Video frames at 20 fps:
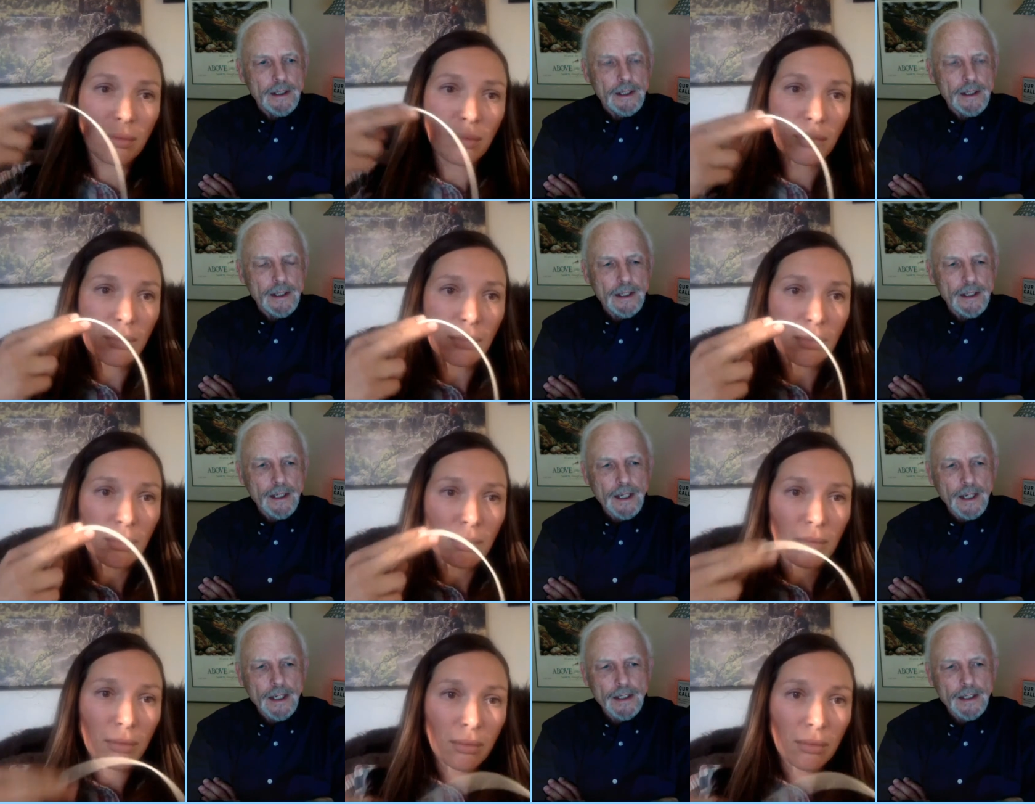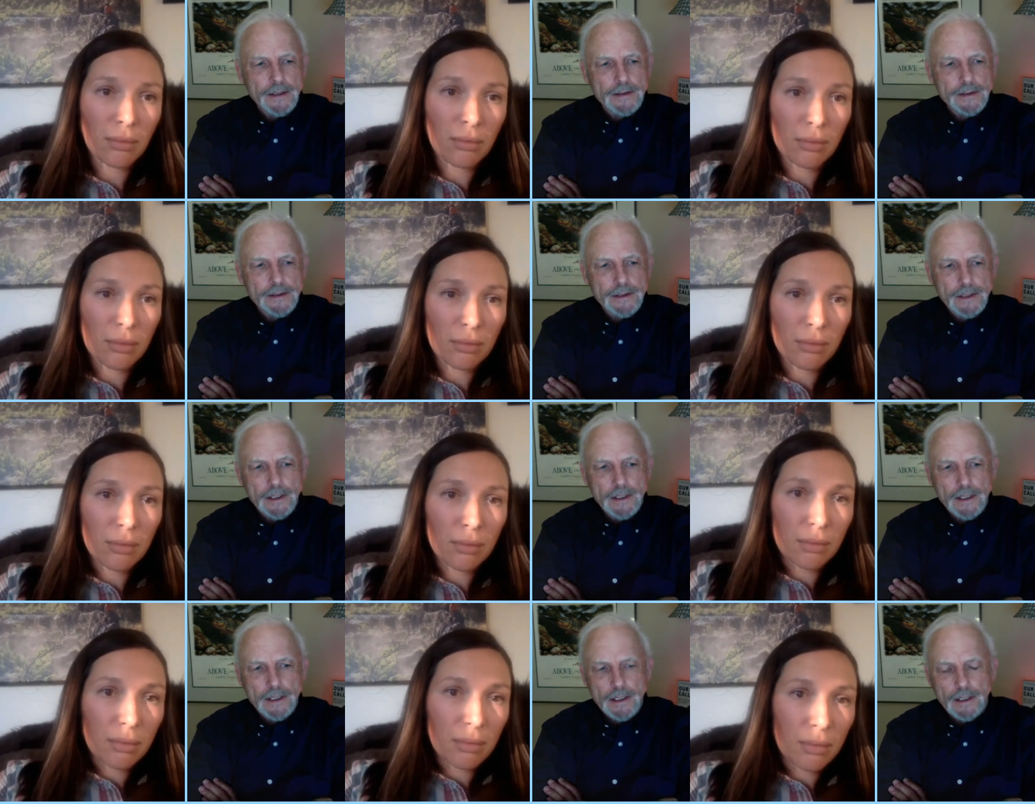Speaker 1: And
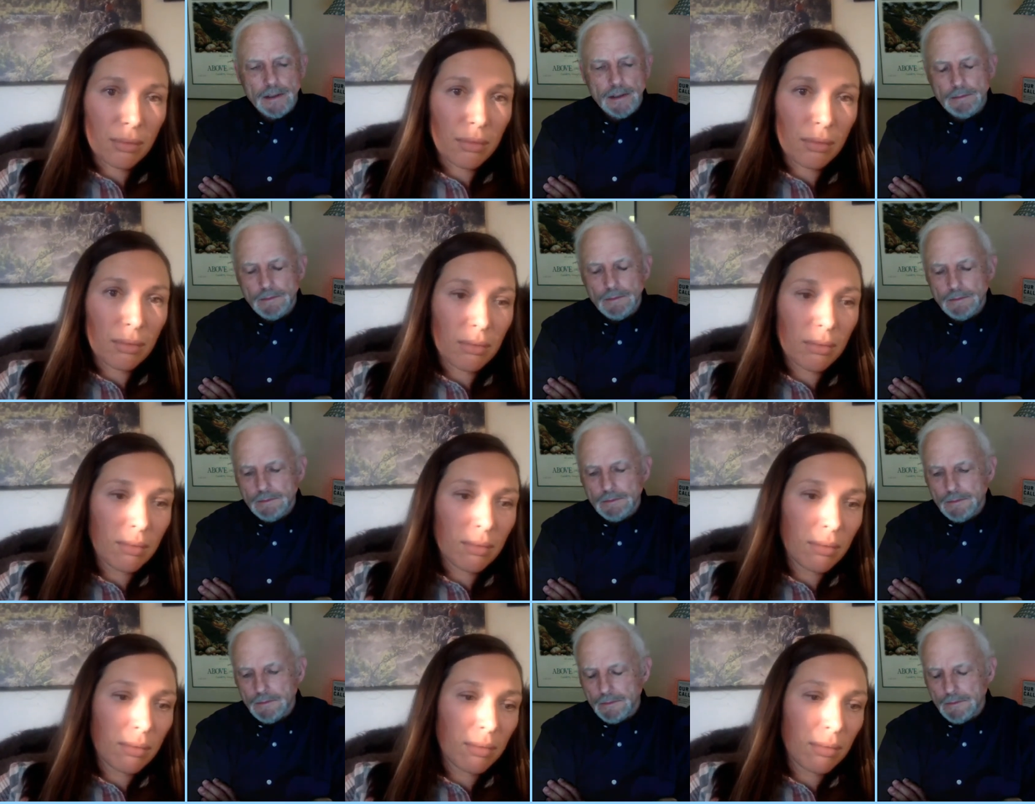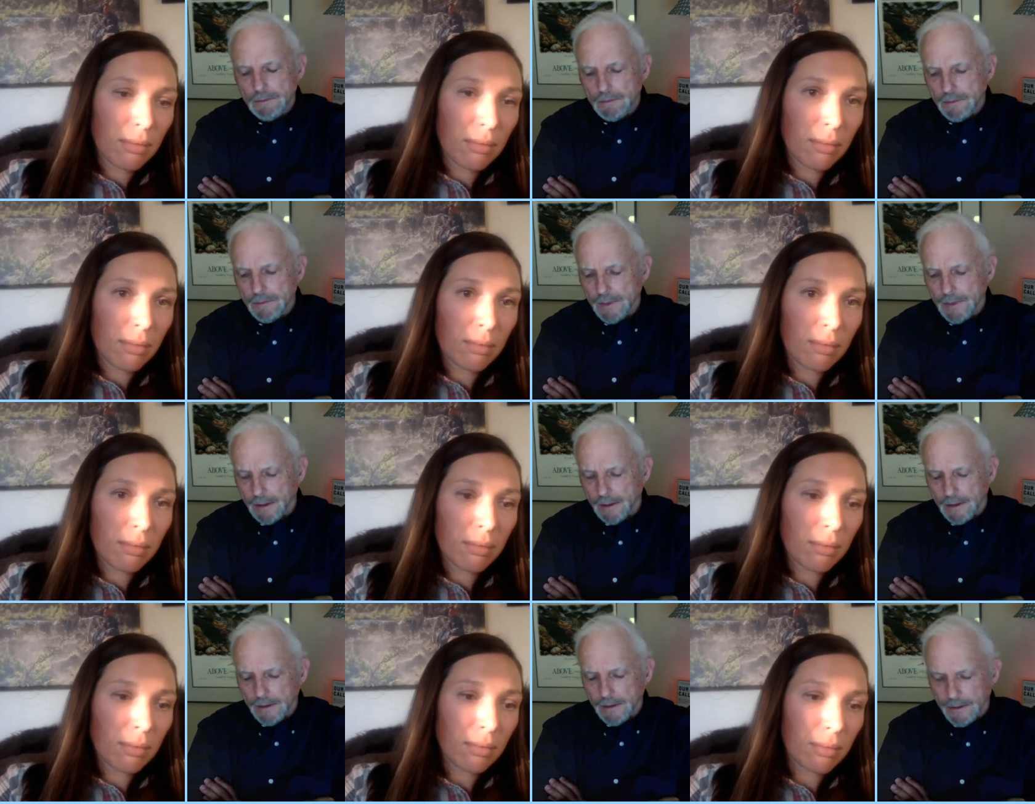uh,
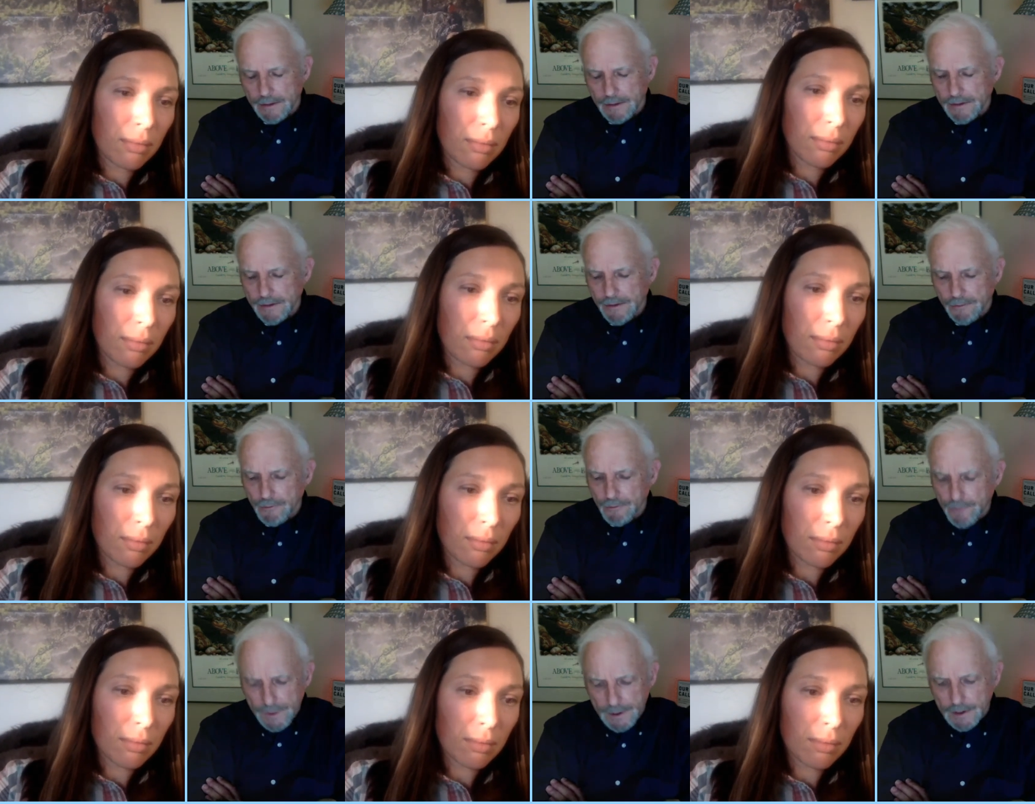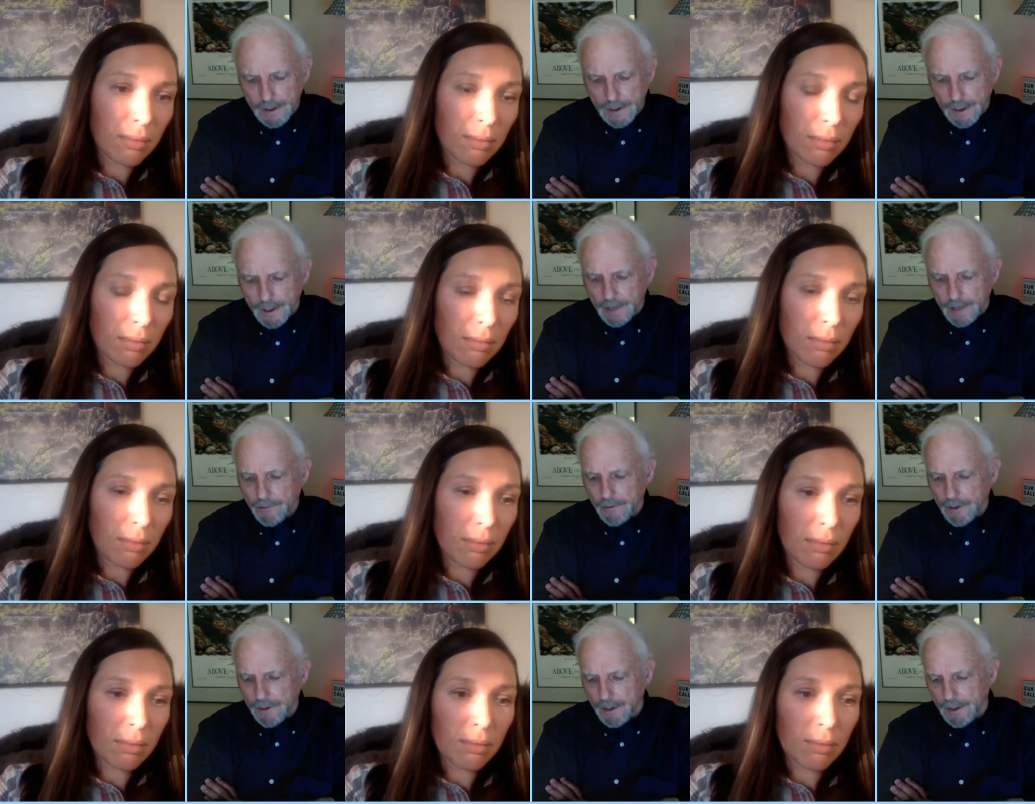there, there is a real
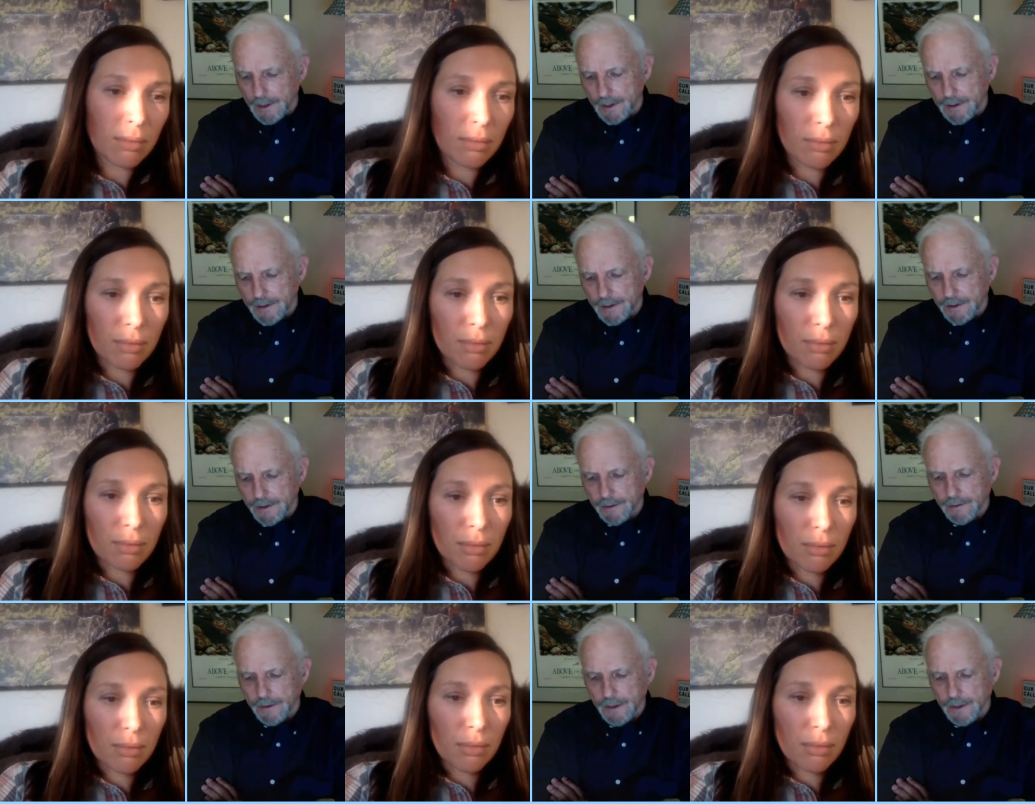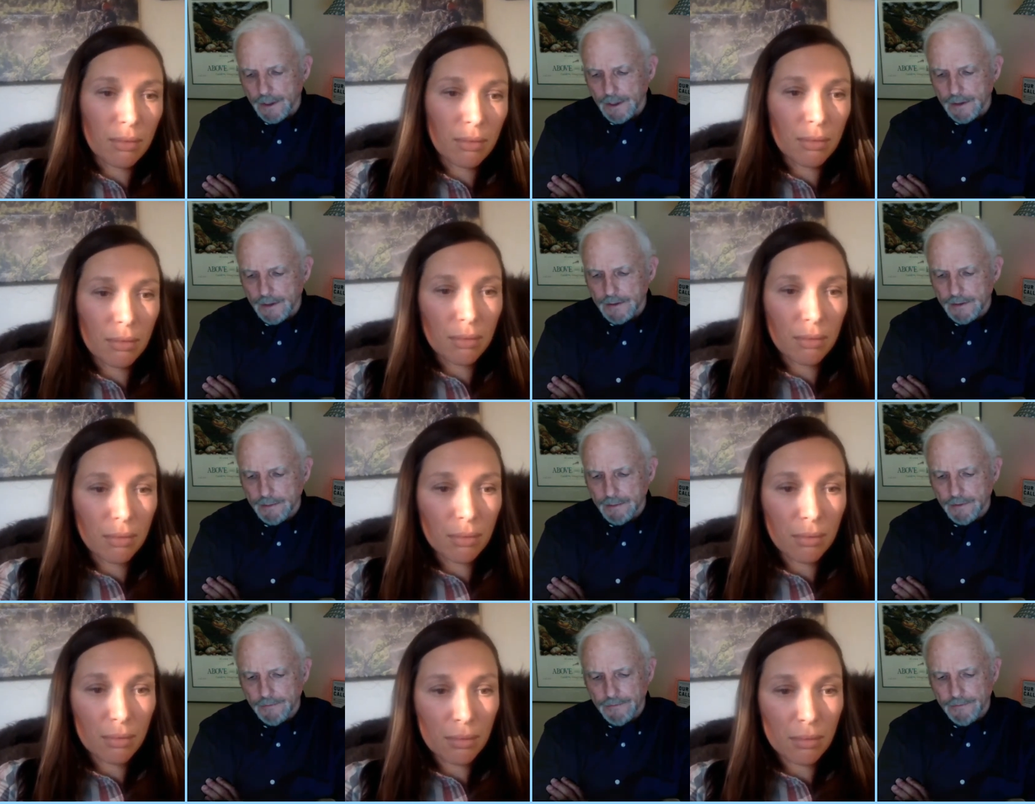equity issue that needs to
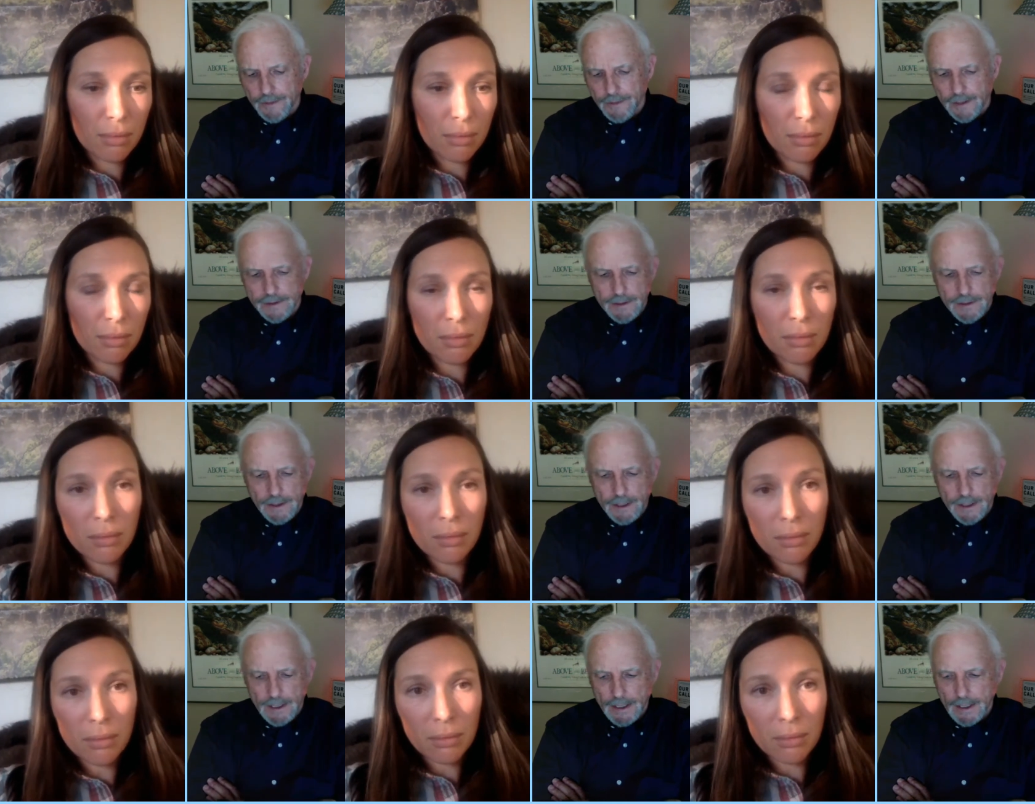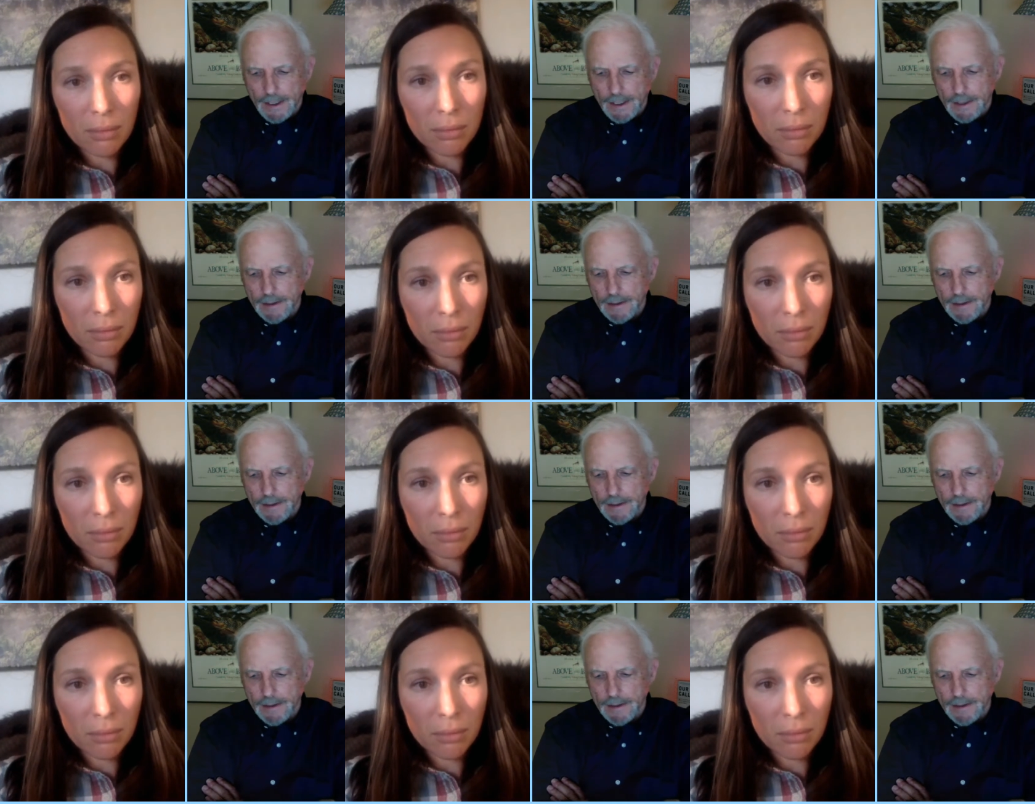be faced in that.